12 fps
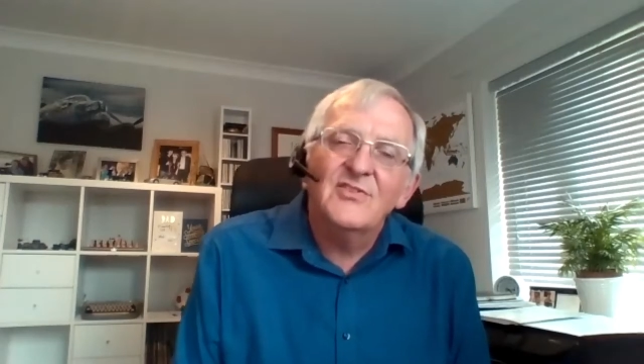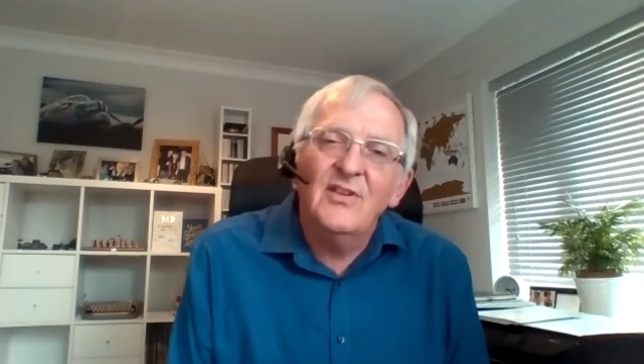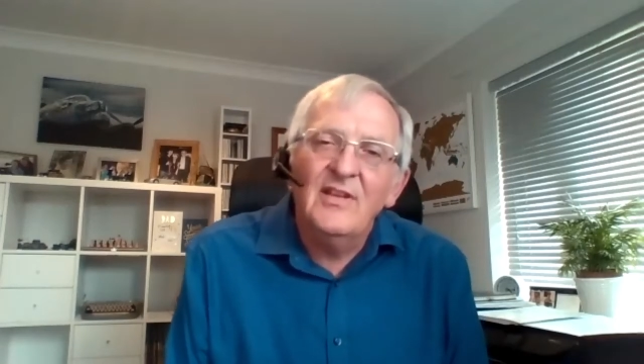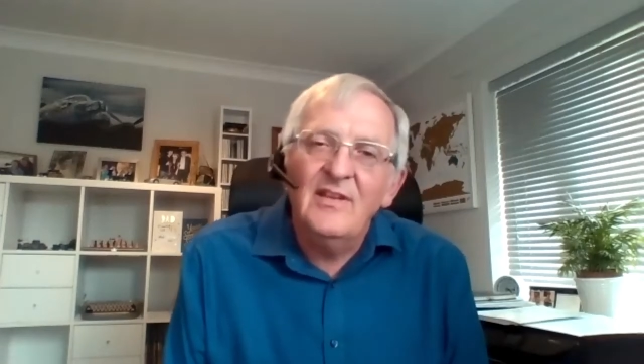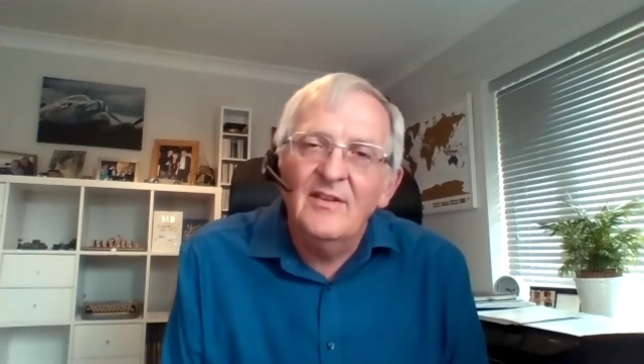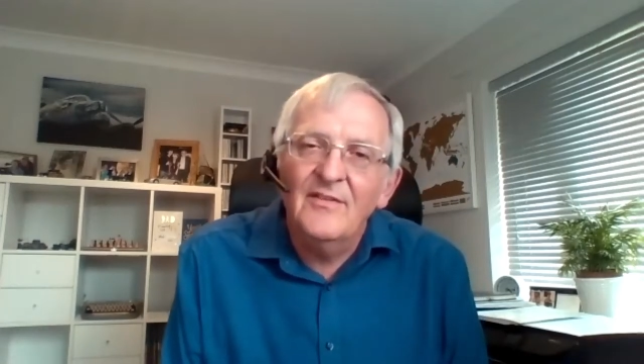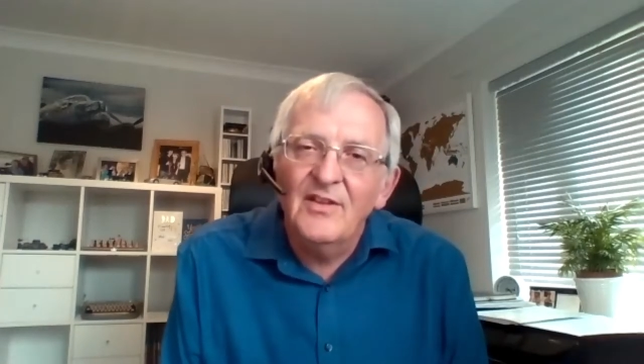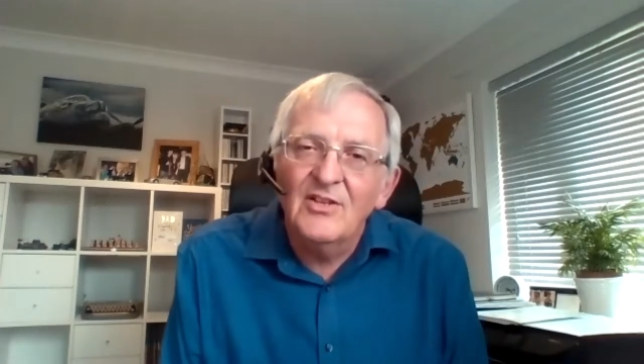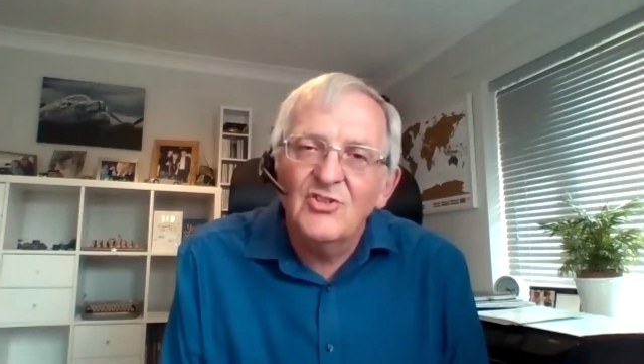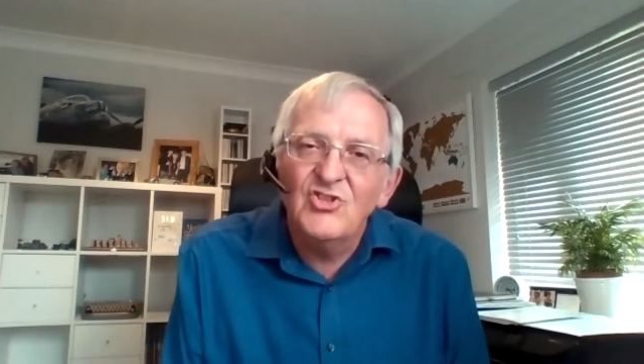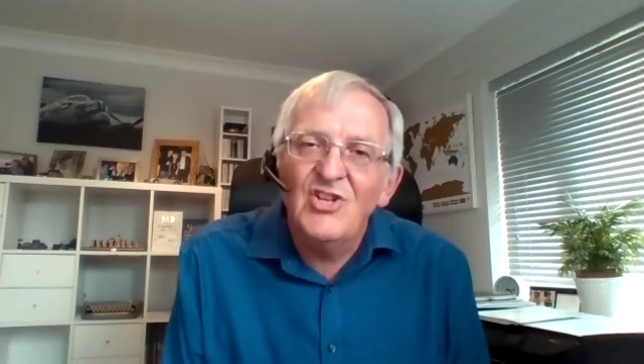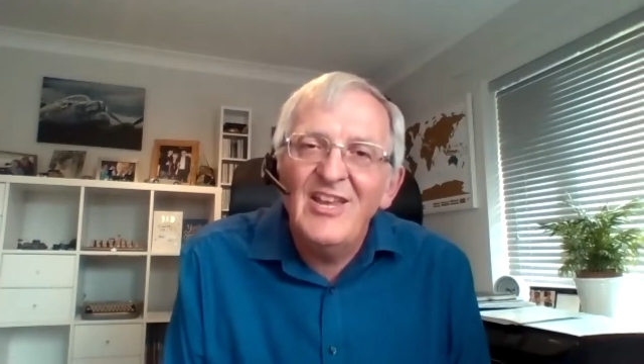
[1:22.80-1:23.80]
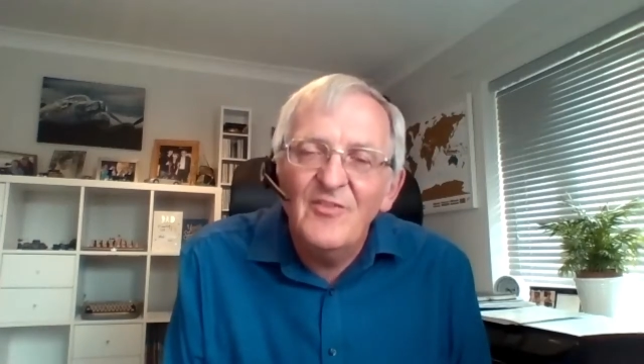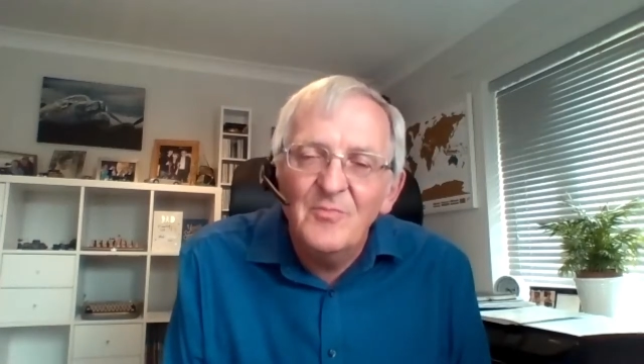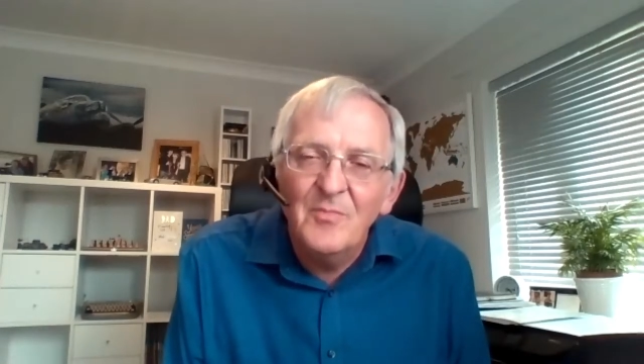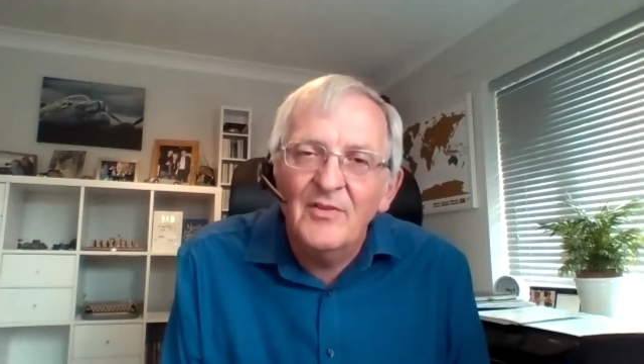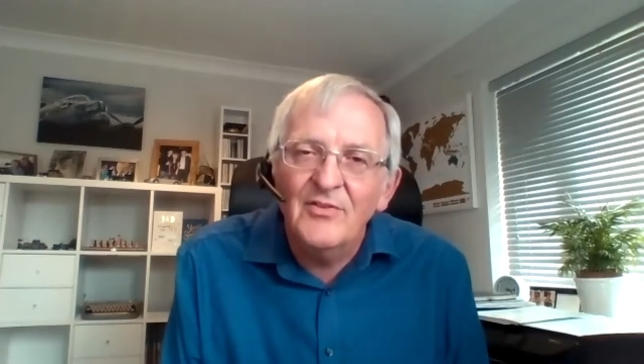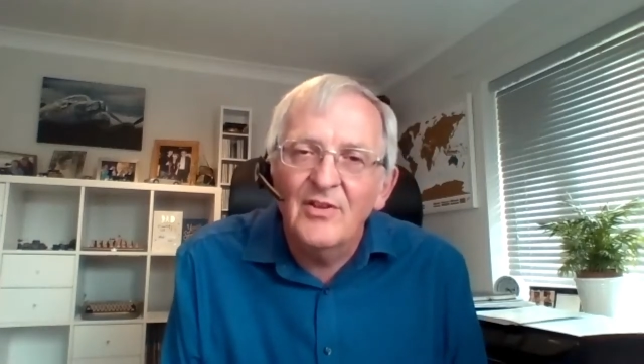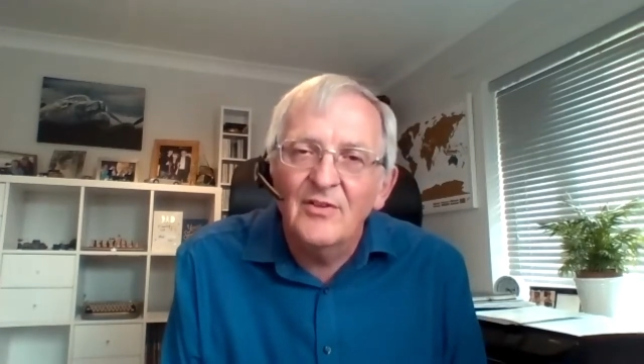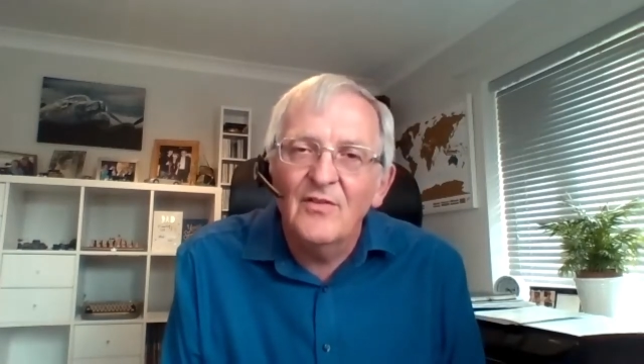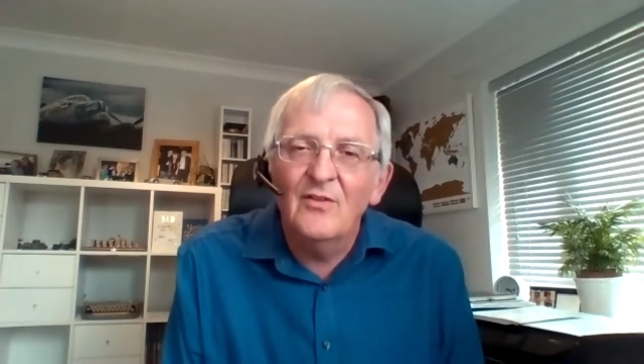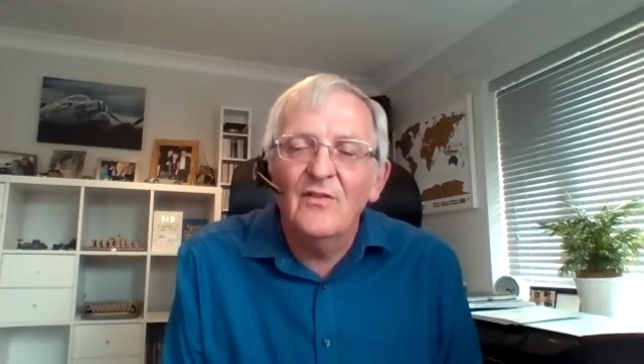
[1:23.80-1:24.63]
the, the achievement of, of,